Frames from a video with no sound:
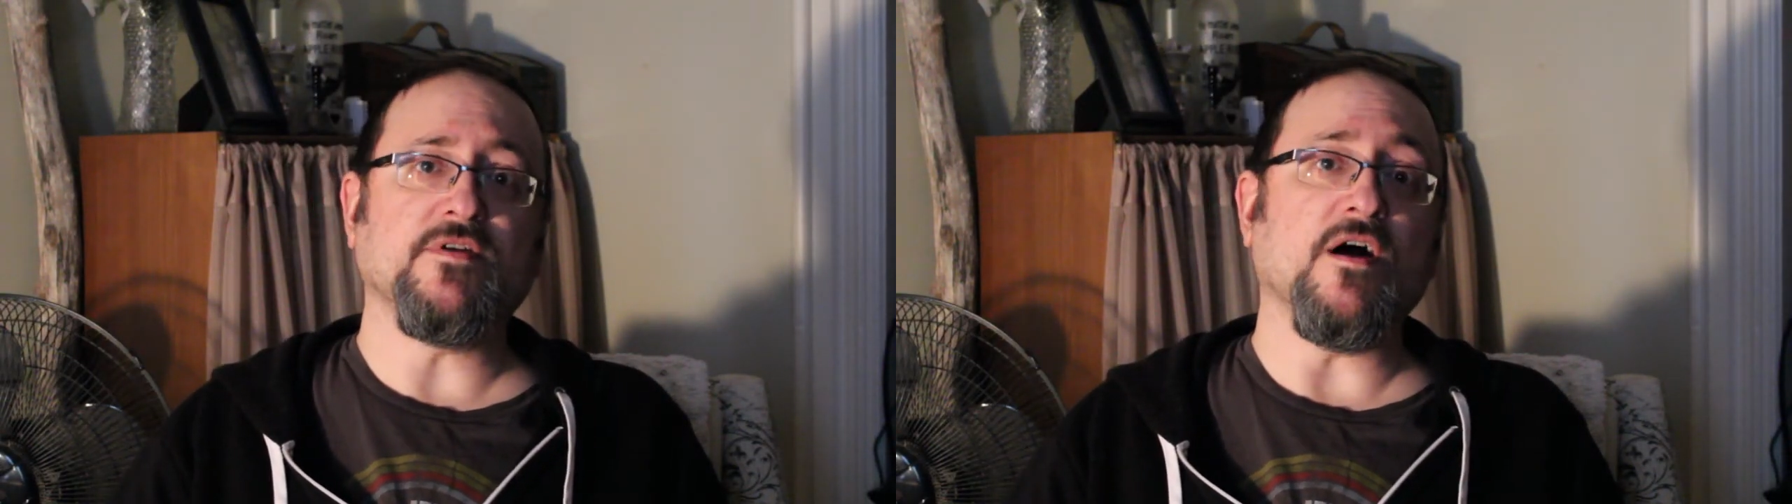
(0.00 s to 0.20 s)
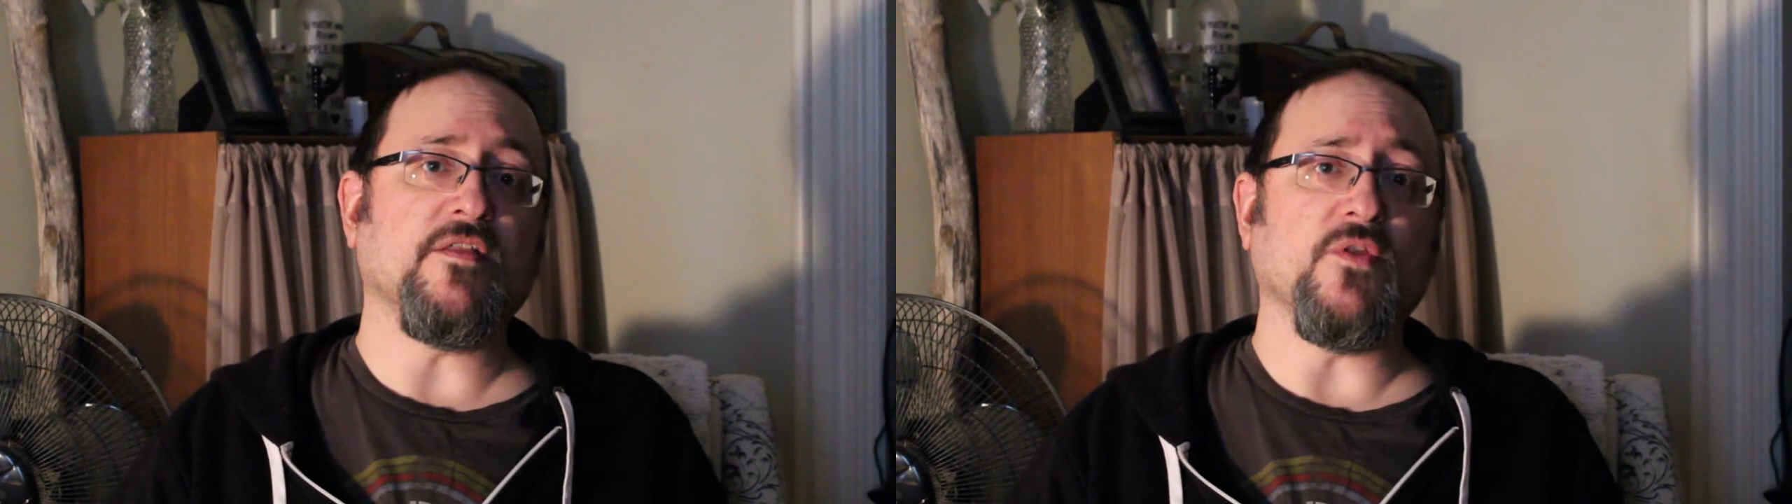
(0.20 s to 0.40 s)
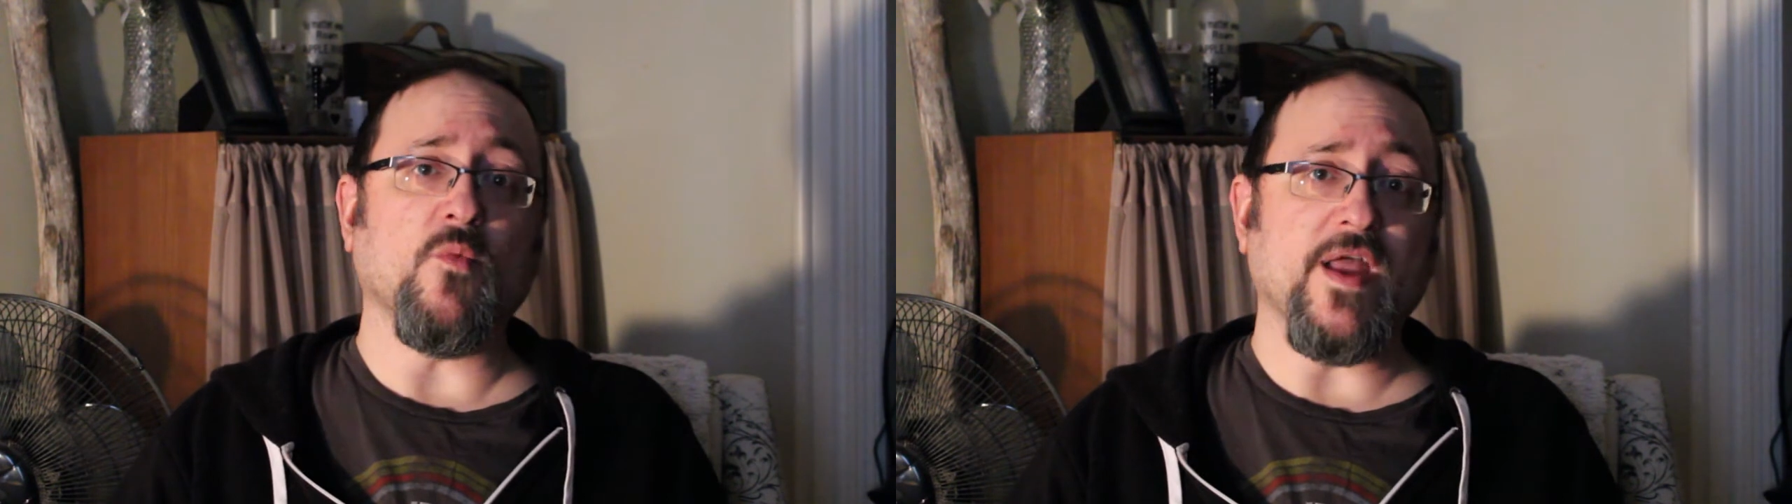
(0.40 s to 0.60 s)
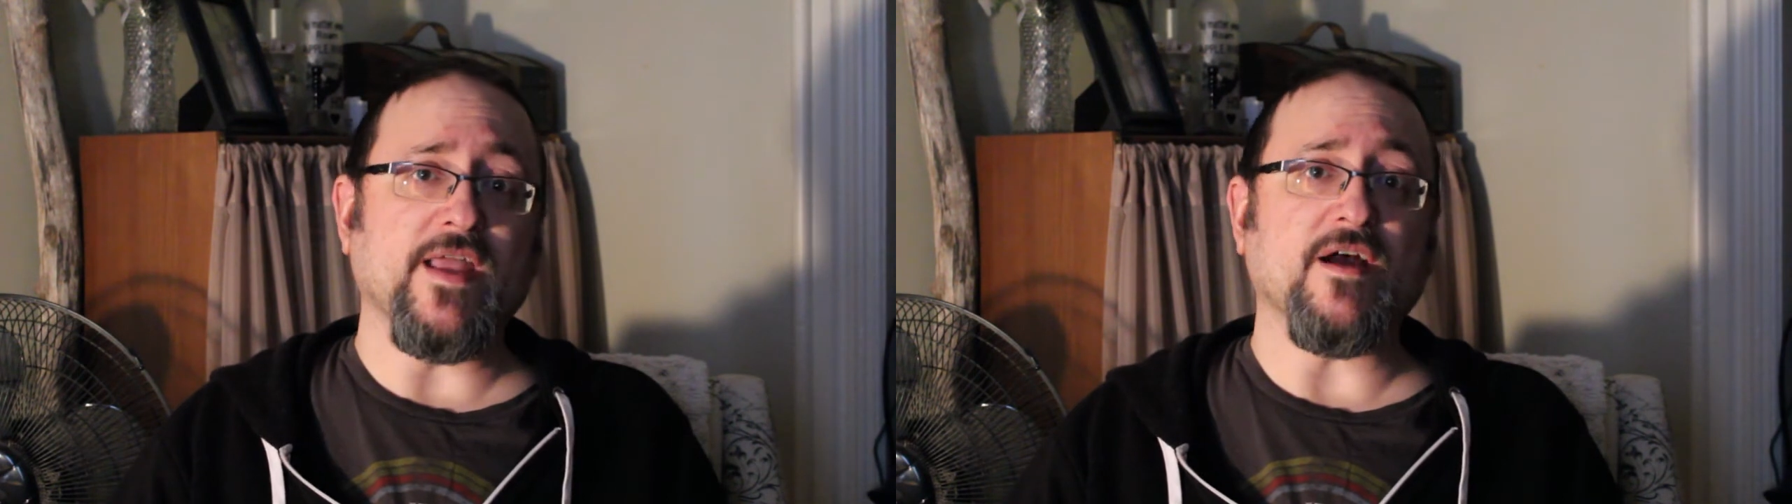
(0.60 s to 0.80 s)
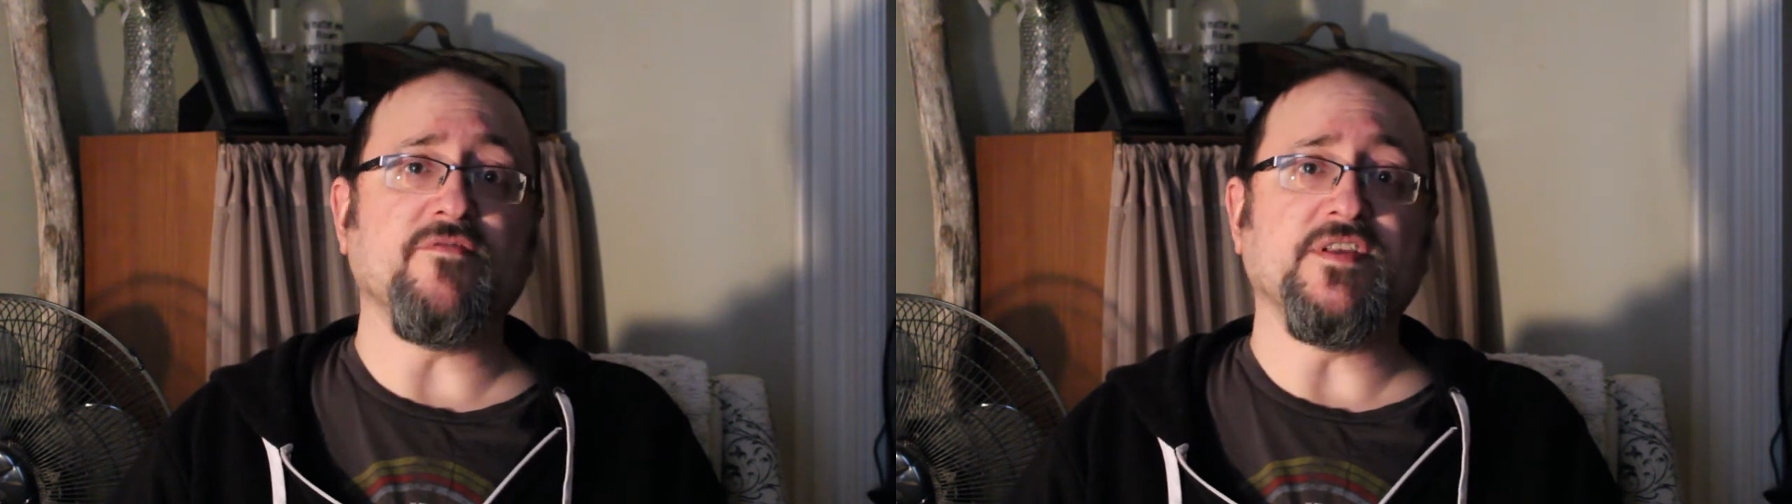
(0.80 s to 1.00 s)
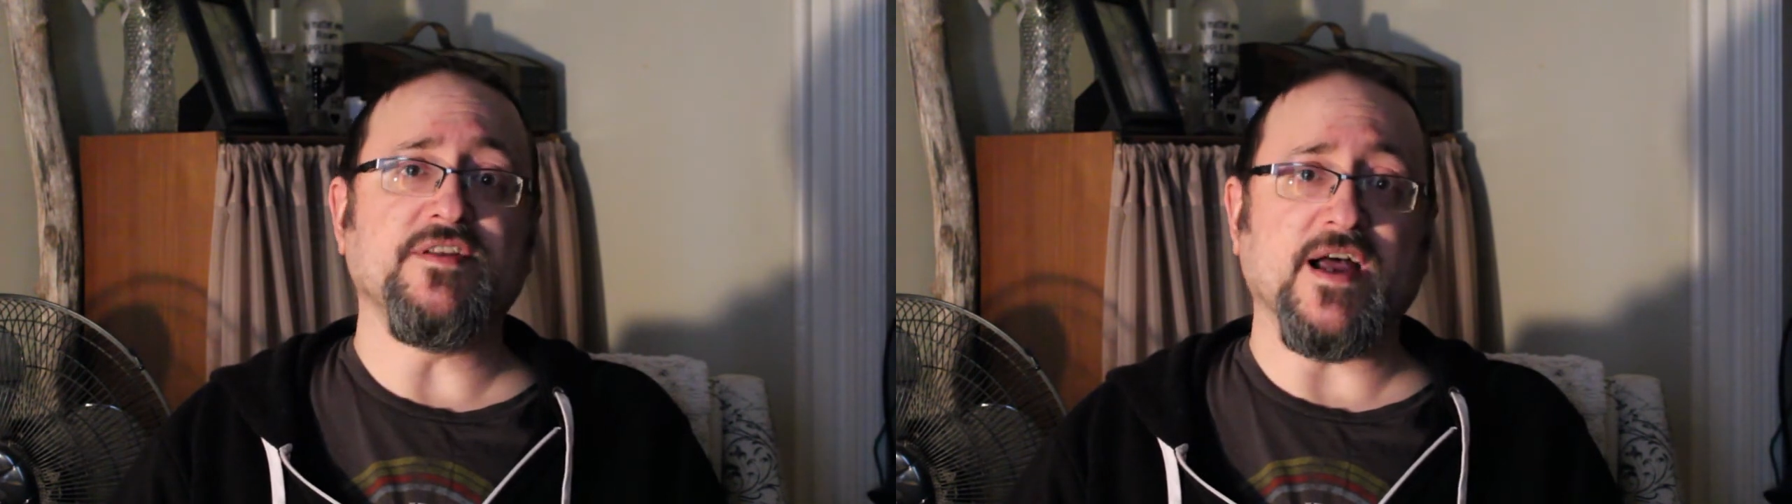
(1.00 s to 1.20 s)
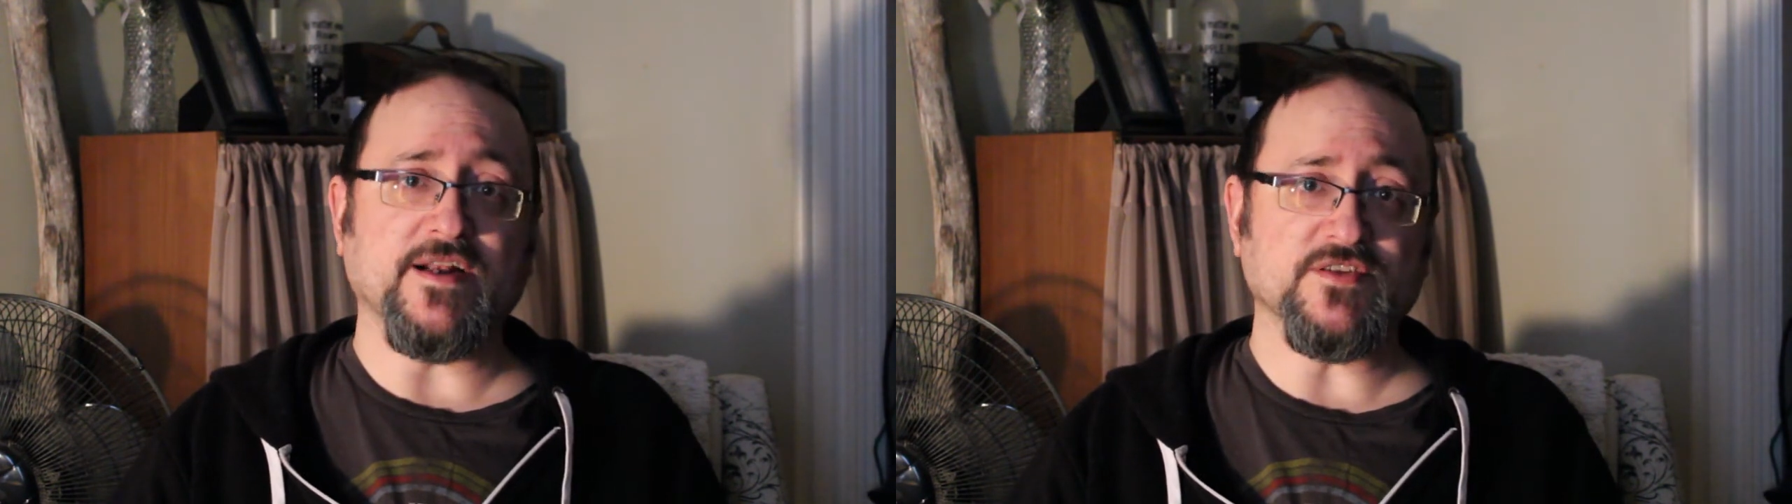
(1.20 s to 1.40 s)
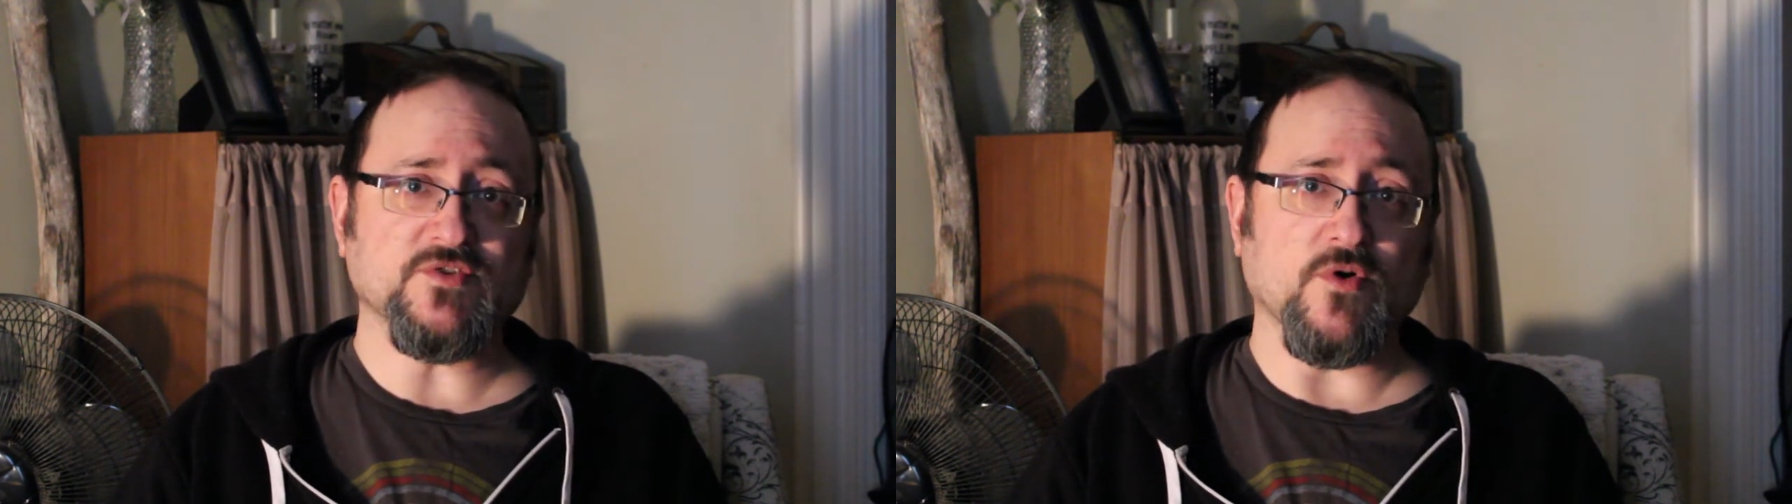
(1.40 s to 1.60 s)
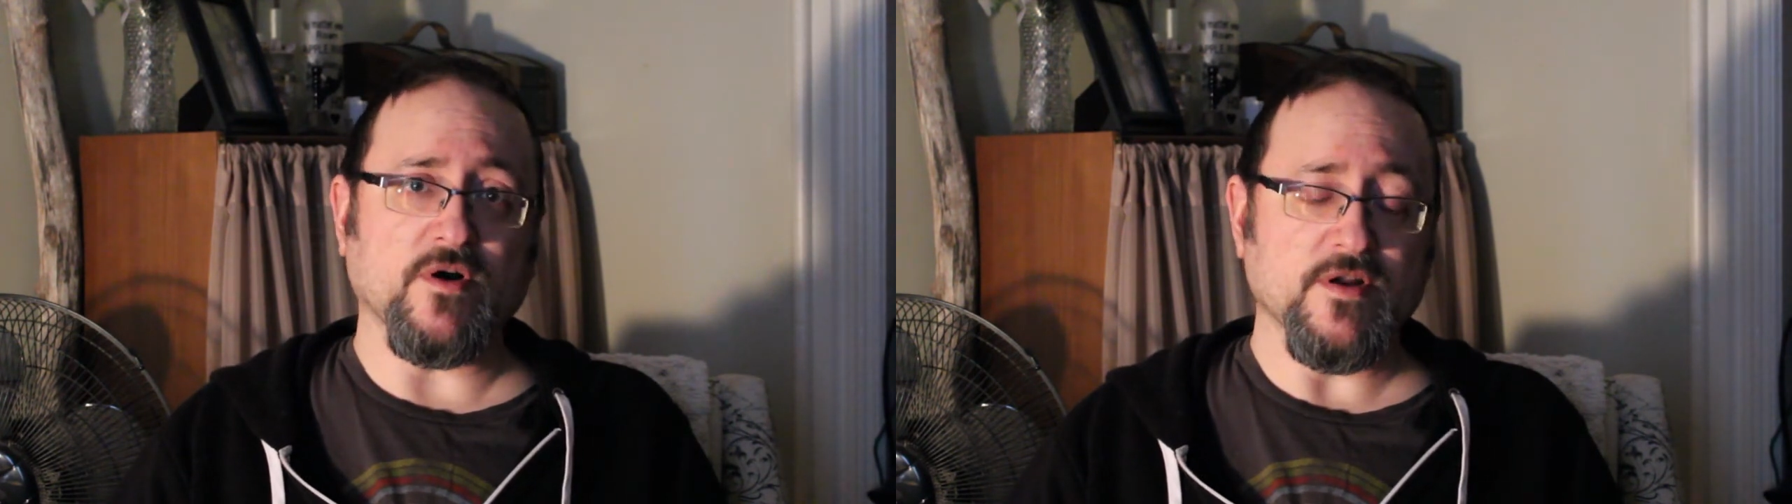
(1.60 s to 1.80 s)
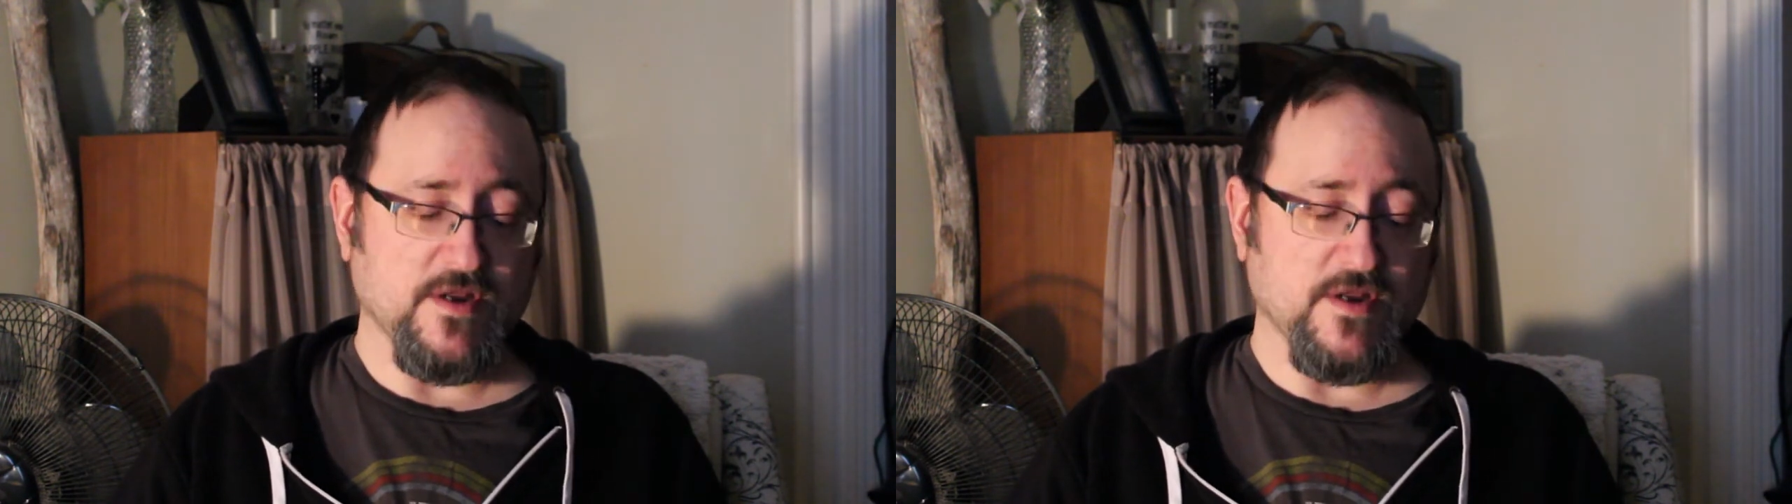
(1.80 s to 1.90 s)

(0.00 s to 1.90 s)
gone the way of the dinosaur.